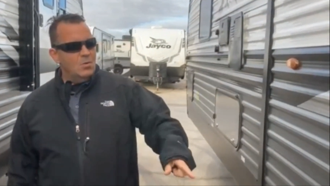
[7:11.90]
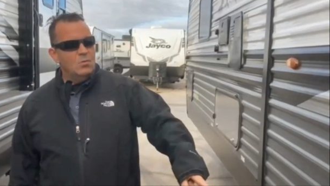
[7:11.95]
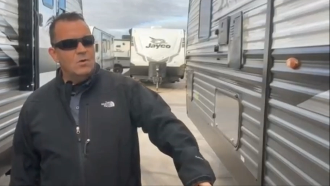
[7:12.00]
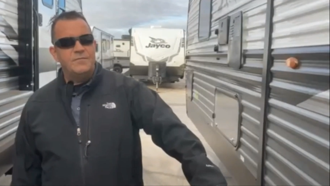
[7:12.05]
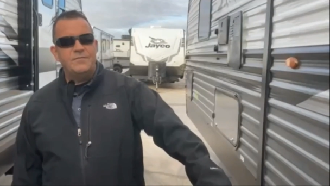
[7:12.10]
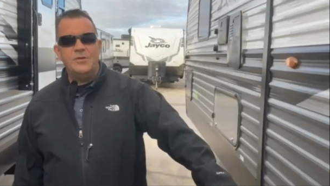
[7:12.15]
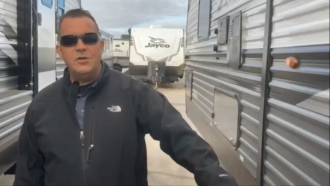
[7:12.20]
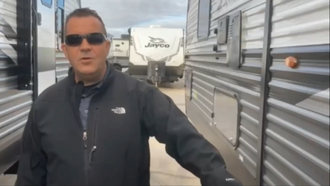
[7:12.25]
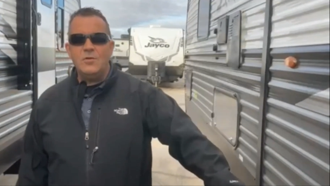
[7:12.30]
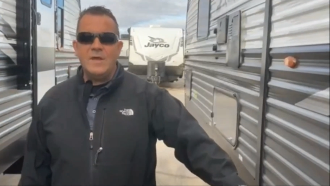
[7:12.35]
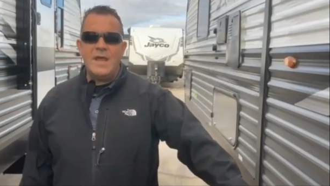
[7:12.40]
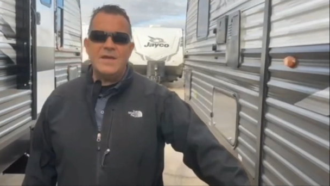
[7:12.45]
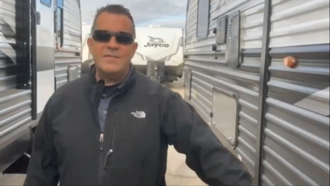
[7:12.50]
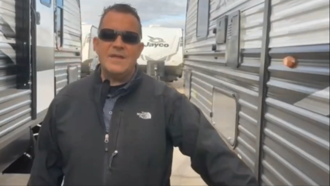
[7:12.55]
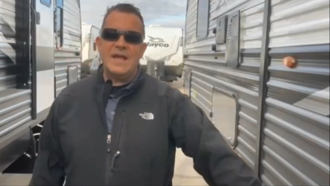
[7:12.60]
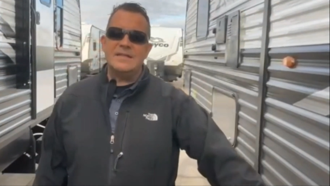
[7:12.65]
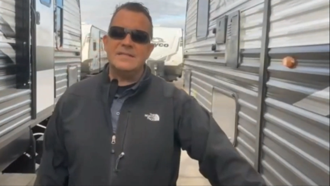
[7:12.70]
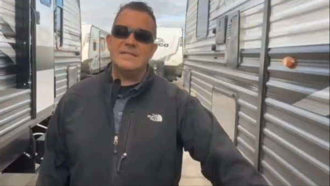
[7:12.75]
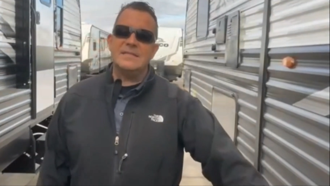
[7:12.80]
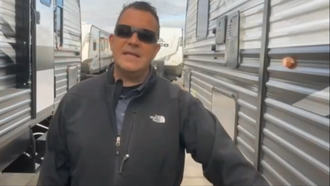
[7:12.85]
Well, if you don't have
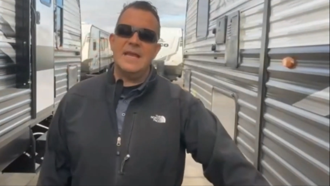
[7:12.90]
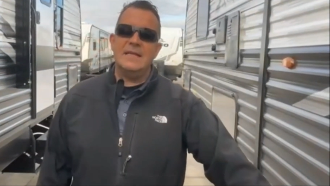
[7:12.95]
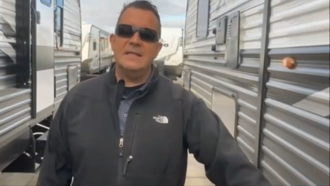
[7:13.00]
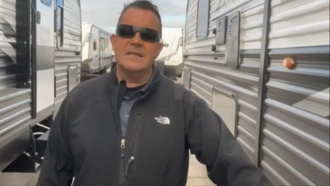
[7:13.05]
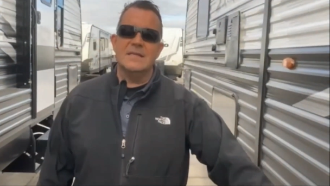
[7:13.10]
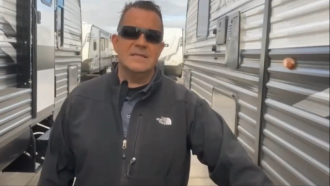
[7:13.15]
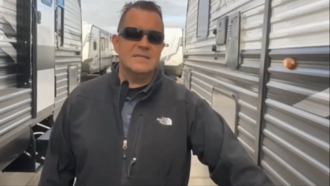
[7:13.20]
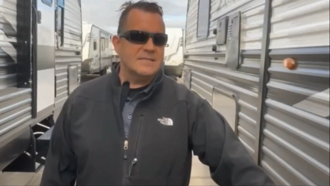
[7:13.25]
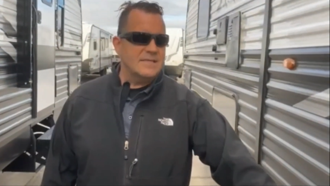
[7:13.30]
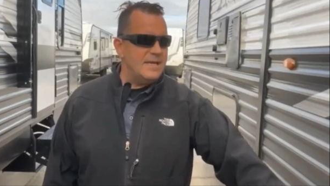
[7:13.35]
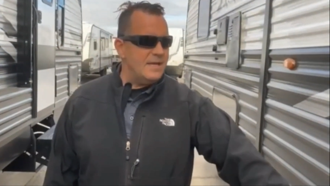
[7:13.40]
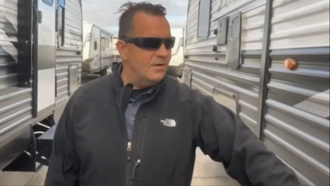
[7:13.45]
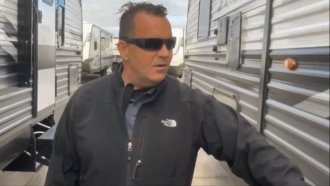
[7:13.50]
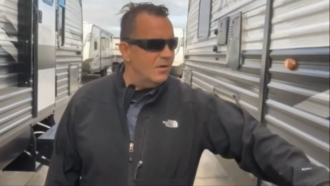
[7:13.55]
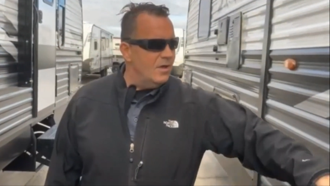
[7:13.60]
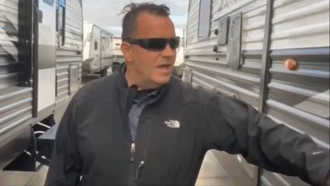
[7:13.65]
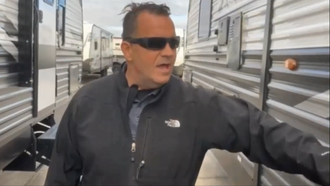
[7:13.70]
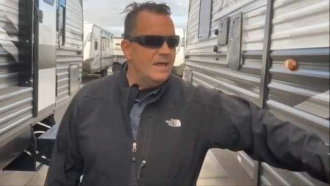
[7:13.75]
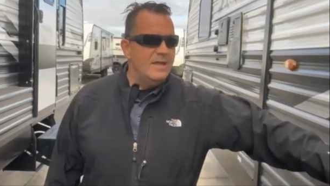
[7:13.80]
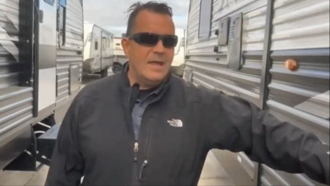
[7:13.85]
that stainless
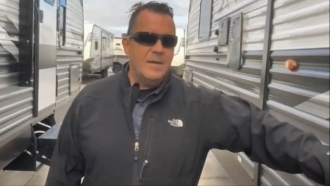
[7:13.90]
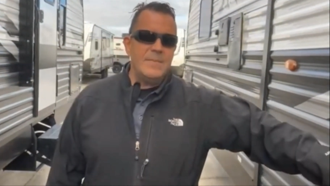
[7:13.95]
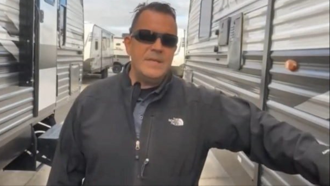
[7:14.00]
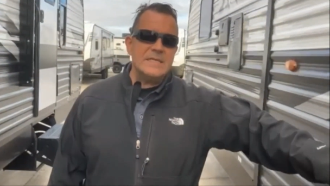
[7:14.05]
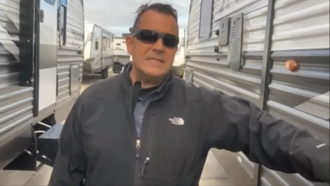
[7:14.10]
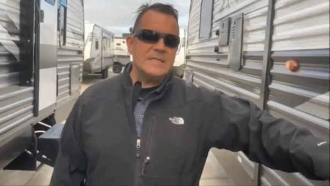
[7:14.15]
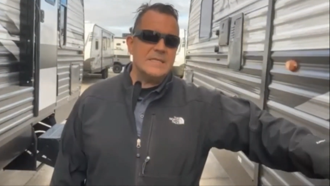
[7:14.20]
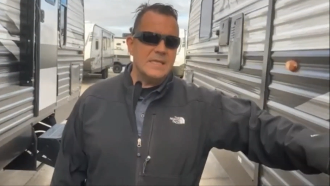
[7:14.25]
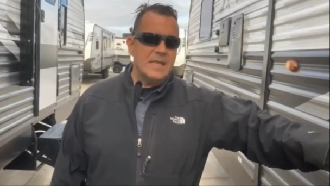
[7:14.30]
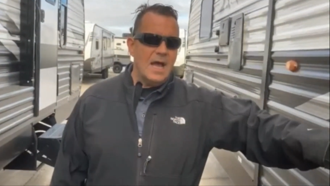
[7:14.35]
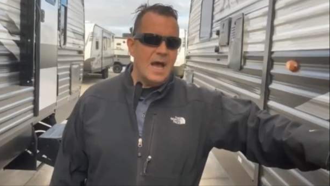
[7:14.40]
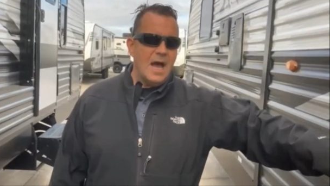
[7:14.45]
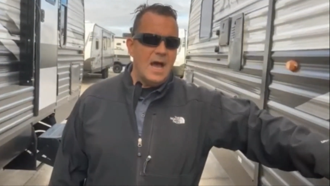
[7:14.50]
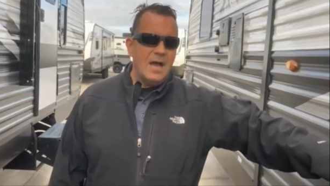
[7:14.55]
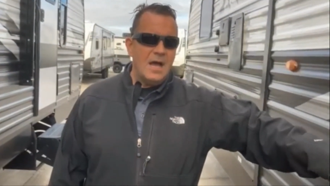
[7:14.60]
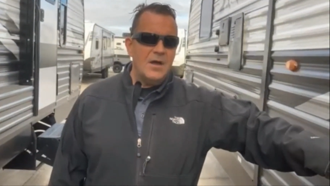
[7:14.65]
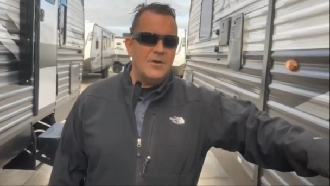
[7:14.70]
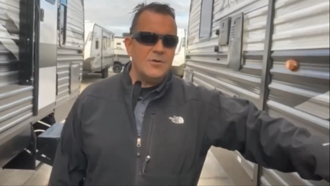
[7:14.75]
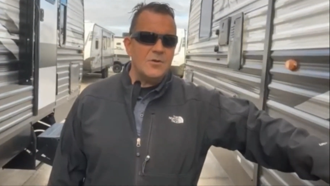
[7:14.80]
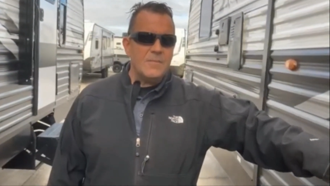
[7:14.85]
steel, that means the
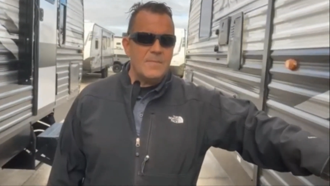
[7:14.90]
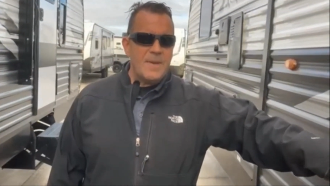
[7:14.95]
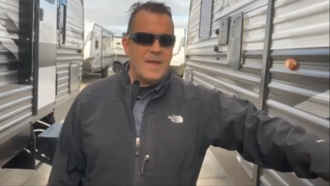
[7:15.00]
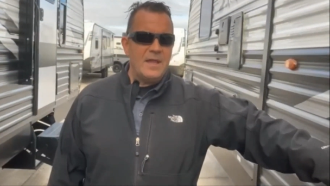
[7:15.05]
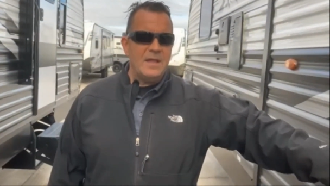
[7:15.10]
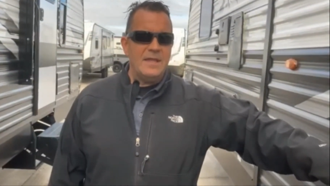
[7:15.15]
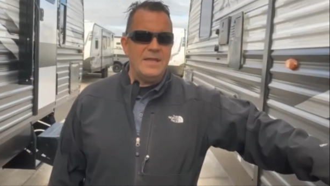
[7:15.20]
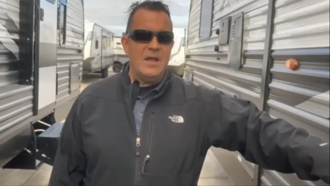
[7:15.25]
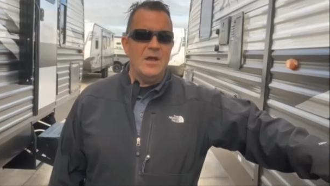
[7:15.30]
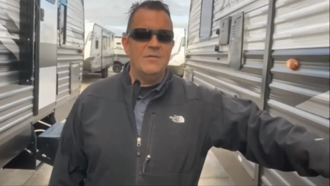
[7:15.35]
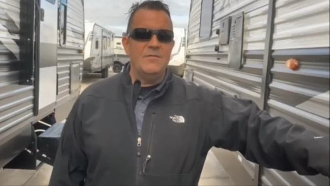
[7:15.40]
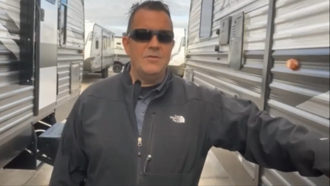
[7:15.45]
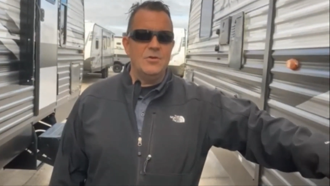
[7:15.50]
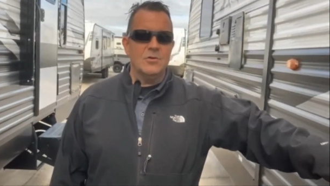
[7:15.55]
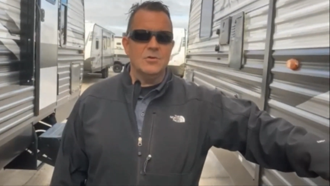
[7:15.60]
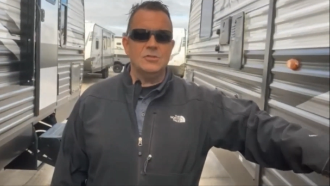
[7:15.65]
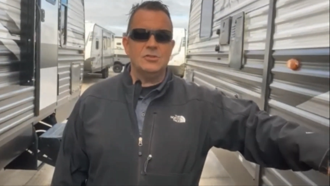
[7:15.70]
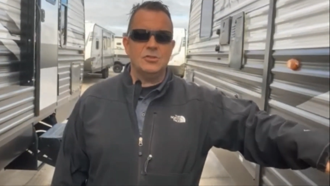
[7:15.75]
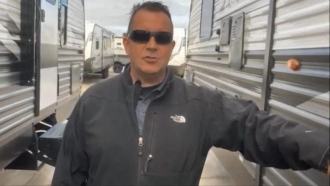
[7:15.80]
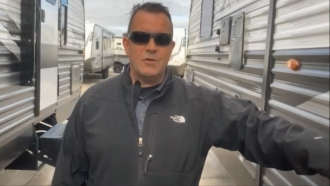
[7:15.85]
underbelly of
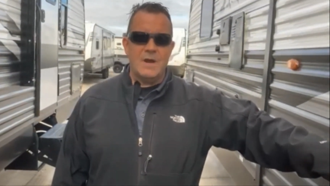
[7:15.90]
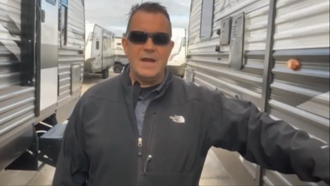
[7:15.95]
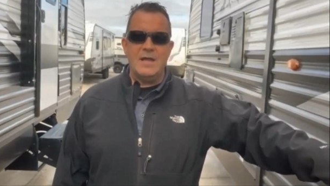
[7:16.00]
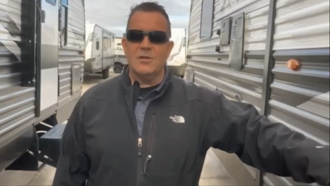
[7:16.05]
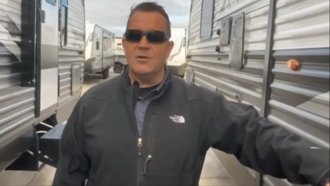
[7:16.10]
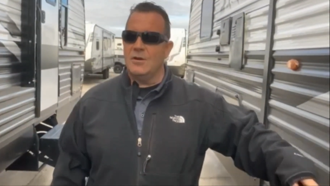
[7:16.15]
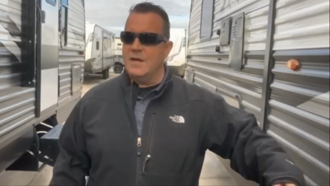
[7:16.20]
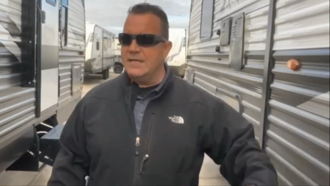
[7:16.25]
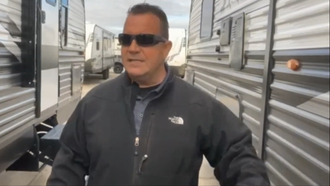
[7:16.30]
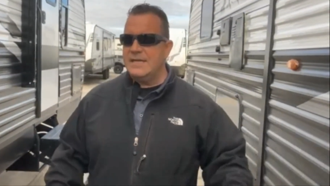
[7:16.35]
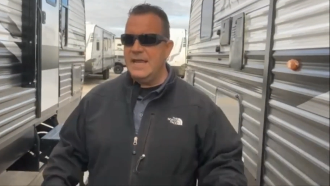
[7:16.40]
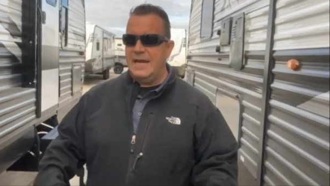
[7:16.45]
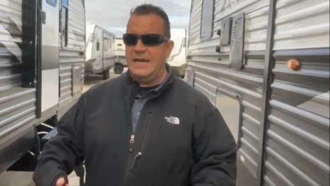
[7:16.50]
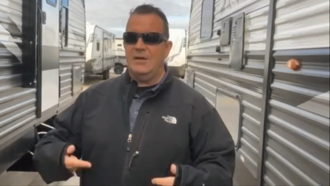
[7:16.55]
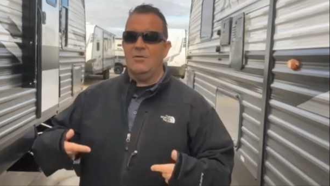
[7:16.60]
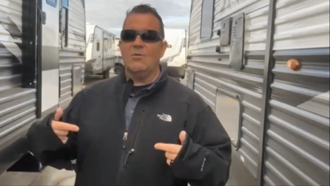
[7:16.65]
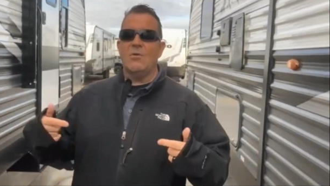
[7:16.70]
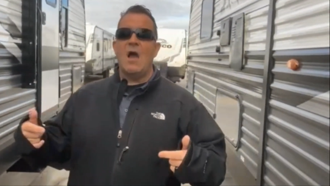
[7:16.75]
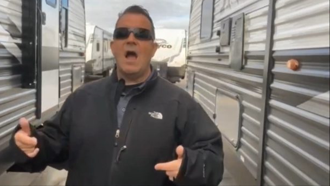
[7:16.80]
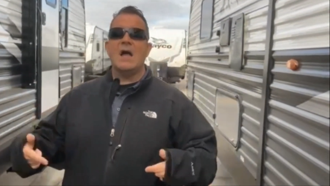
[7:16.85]
your trailer is
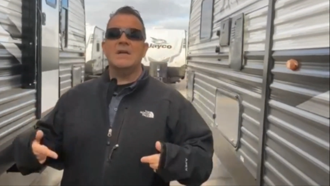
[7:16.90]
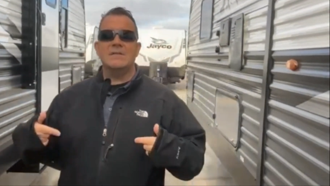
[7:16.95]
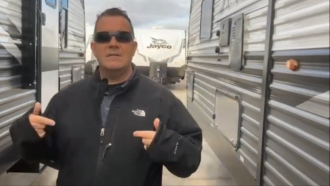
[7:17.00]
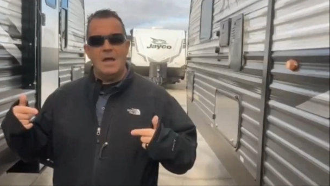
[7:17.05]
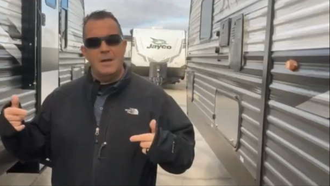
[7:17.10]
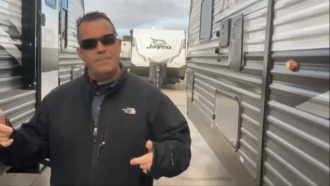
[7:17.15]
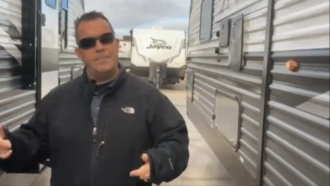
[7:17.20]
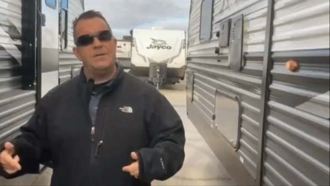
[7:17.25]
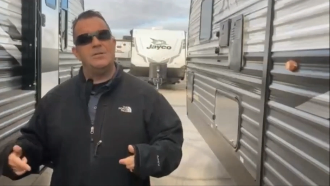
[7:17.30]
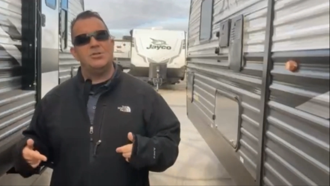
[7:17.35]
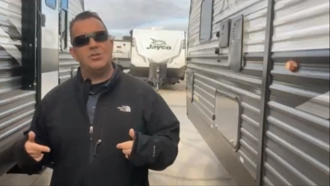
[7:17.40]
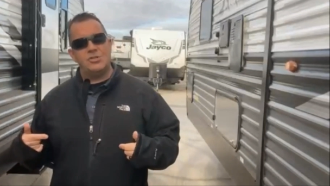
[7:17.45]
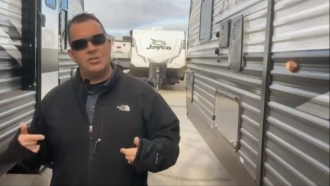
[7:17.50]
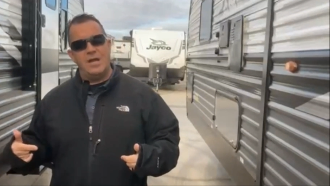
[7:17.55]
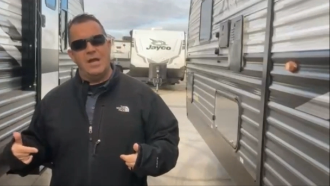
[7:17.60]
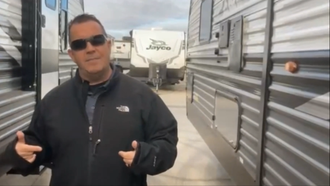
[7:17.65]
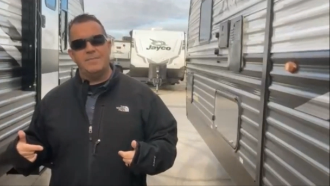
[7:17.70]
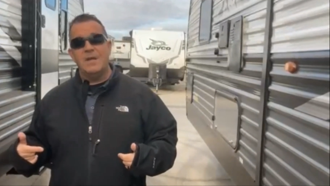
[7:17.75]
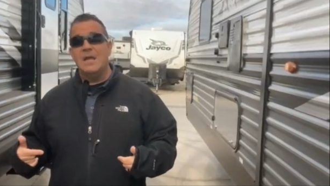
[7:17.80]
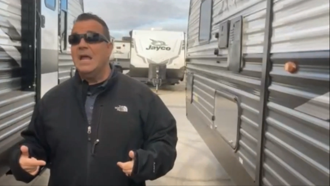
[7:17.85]
getting rocked up and
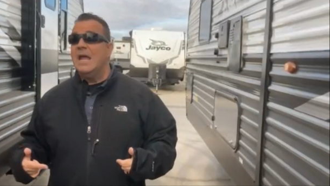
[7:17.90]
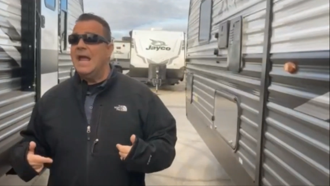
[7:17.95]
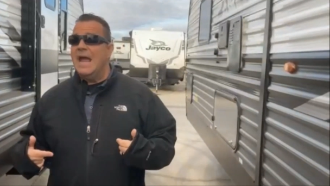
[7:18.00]
chipped.